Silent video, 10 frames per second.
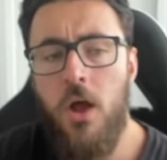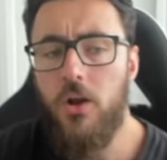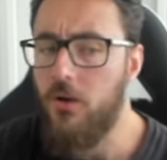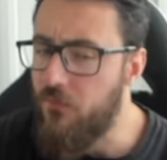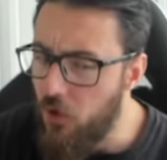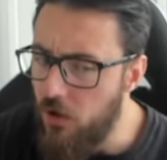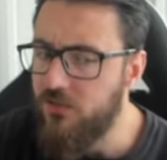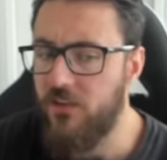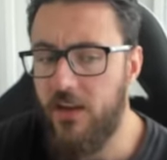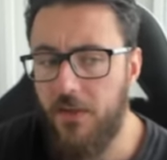
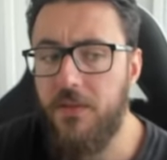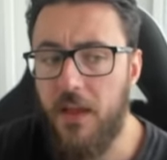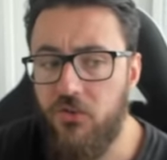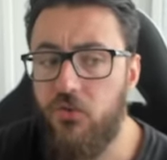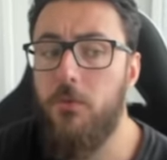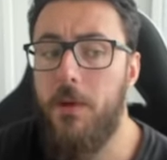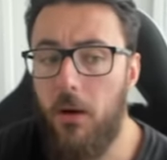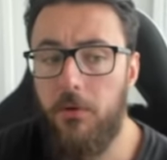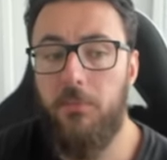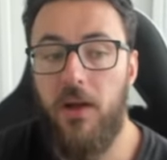Conversely, I think they should be
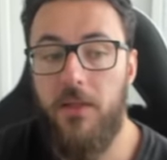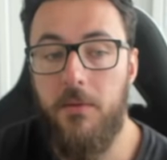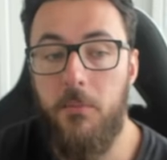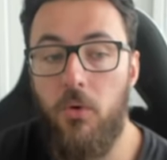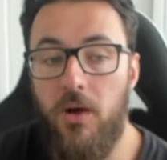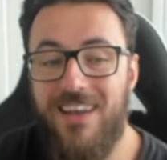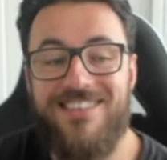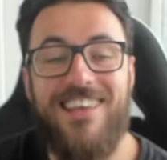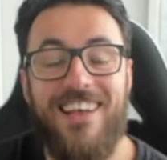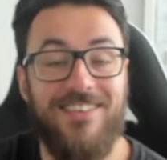able to play the more
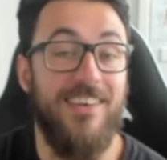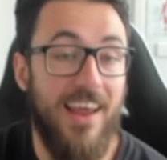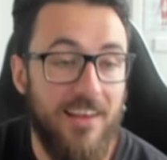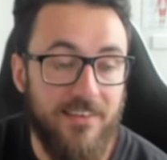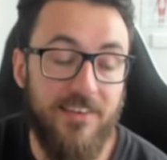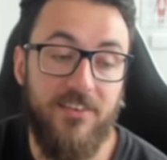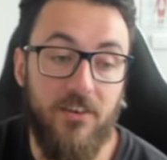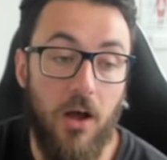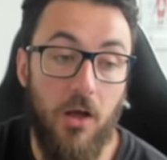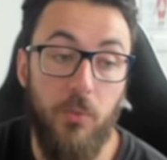assassin esque
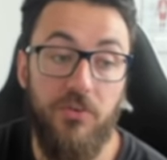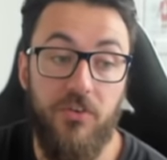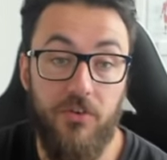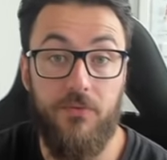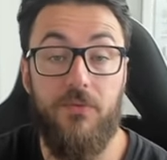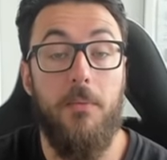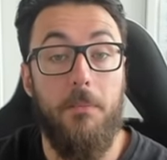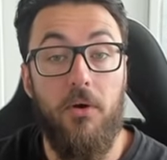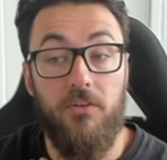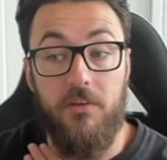style, which is for me
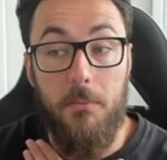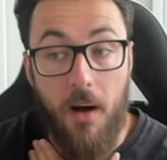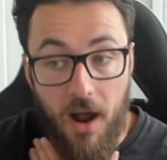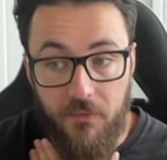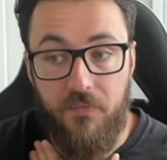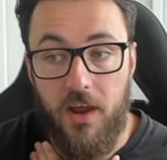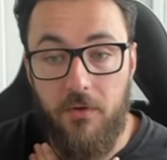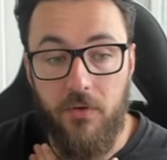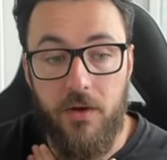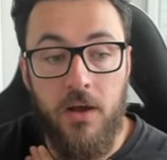personally my
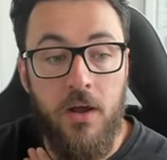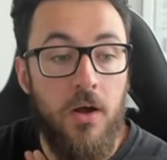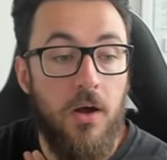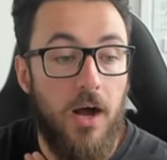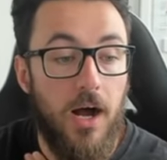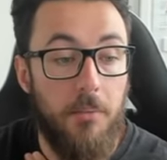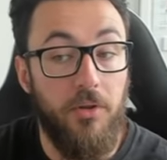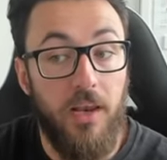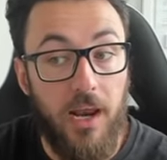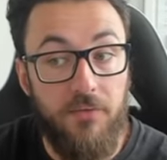favorite um,
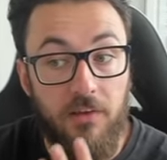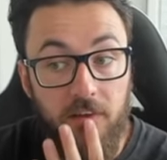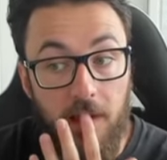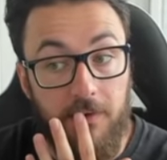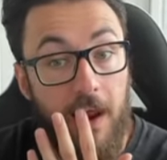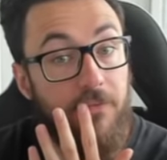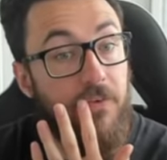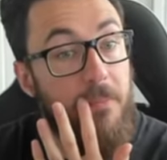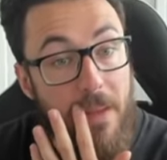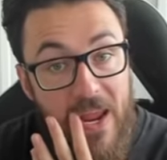on the left hand side. Now,
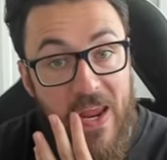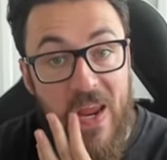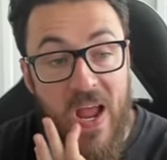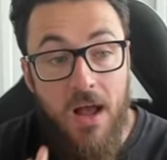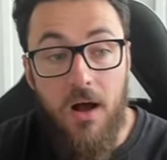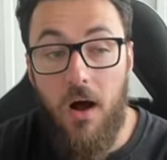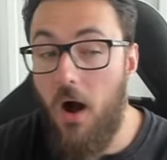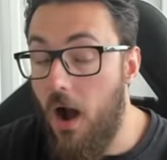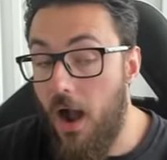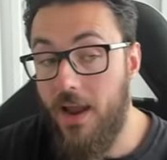for me,
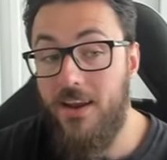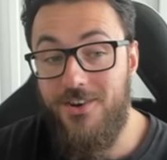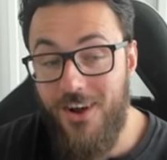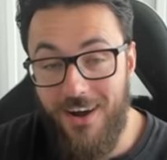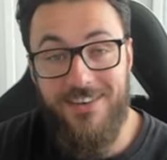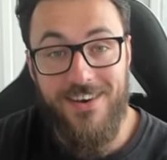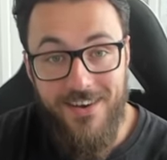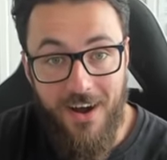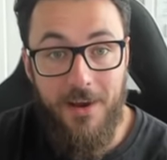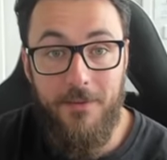I,
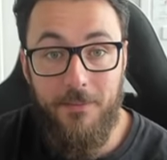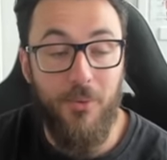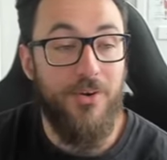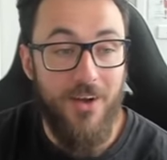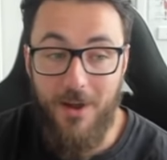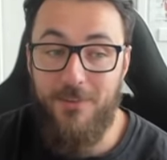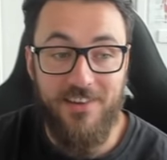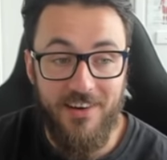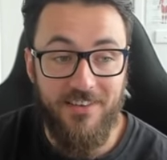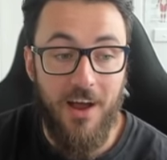99.9%
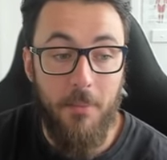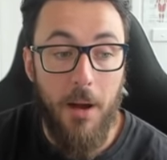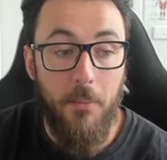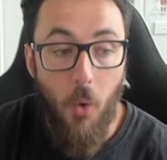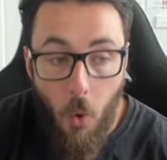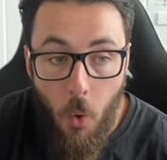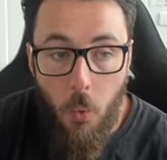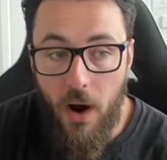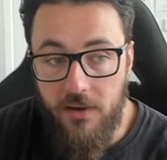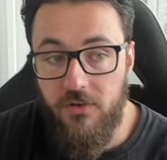percent of the time, I'm
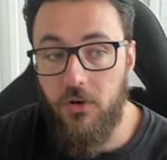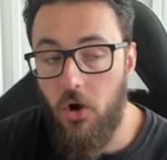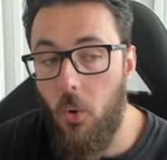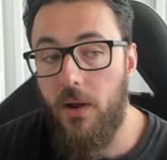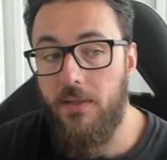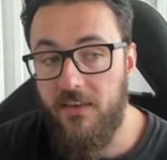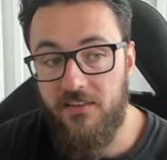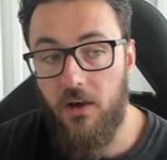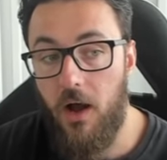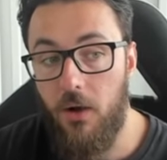always going this
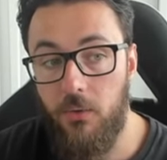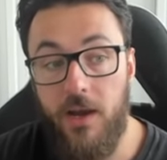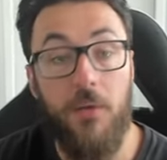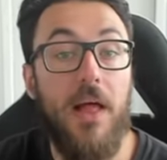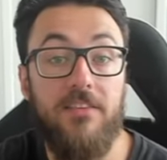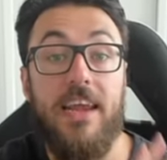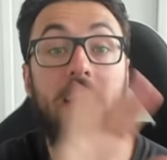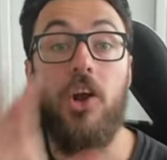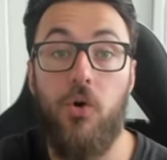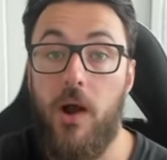style. Now, that's
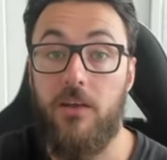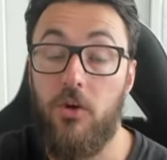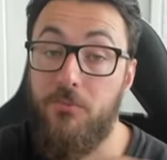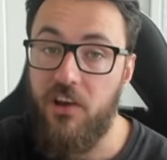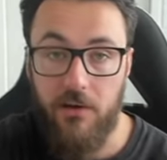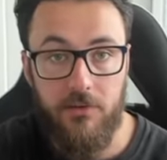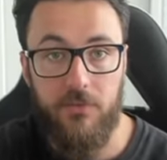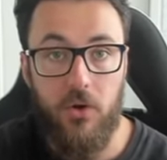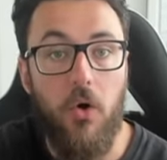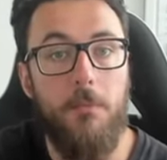incorrect.
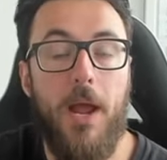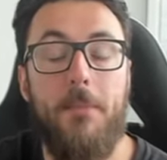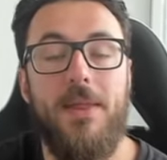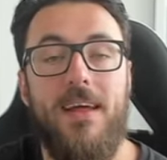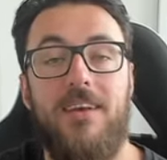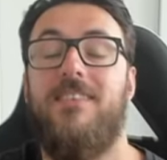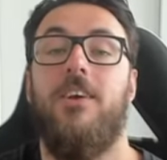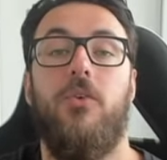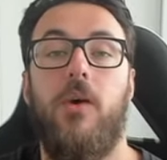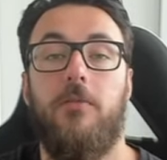Objectively, on paper, that is
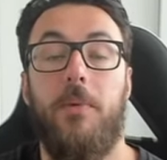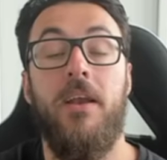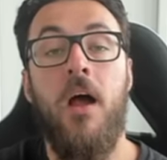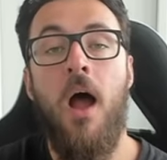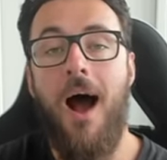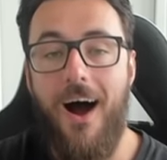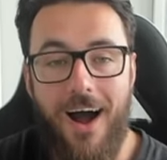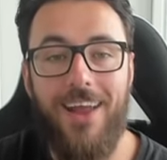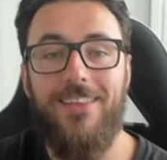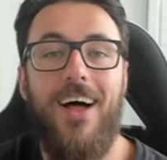incorrect, but
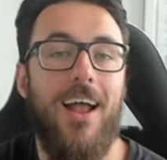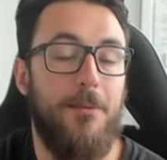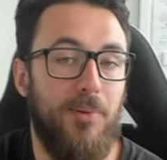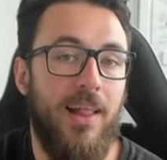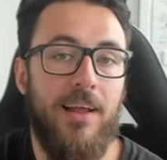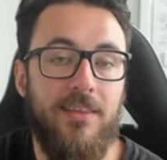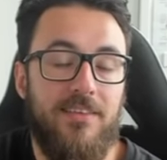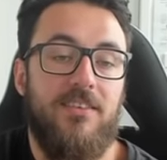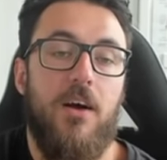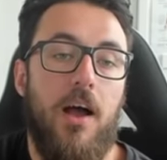I like playing
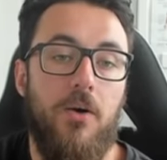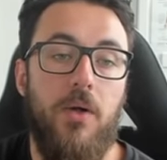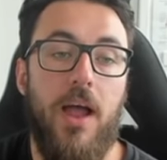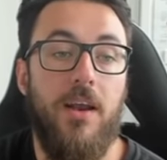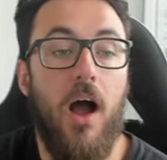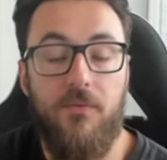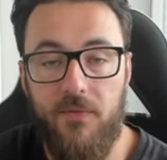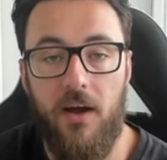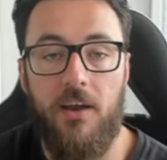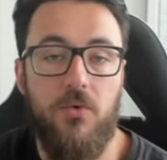this style and I
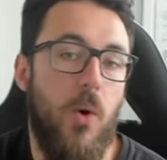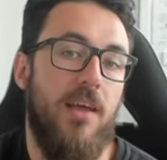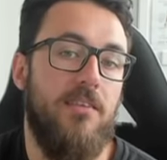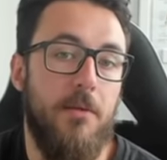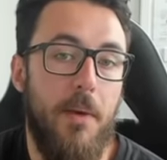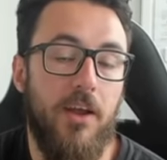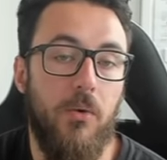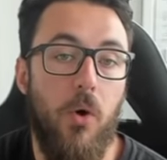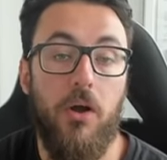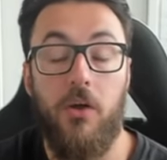find ways to make it
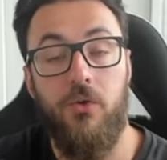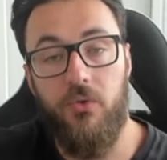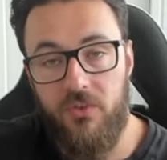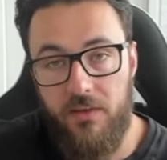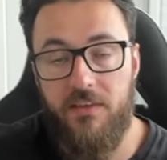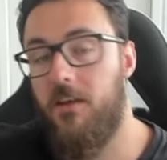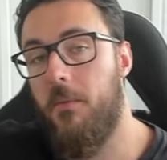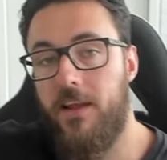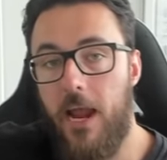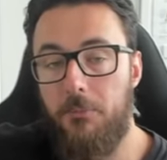work. And you'll see this in
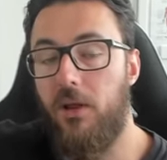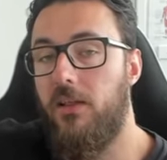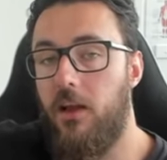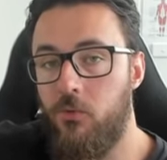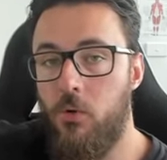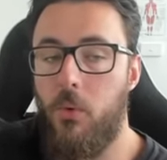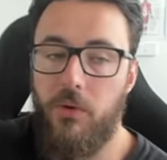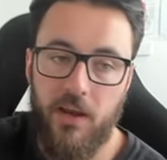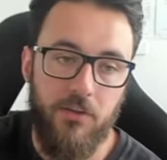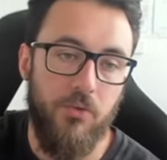my gameplay later on when we
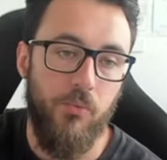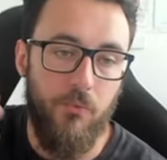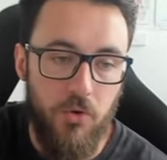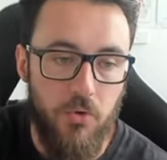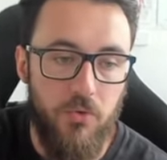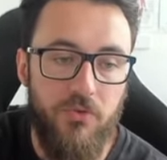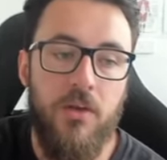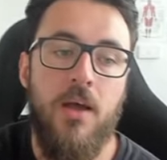get into the reviews.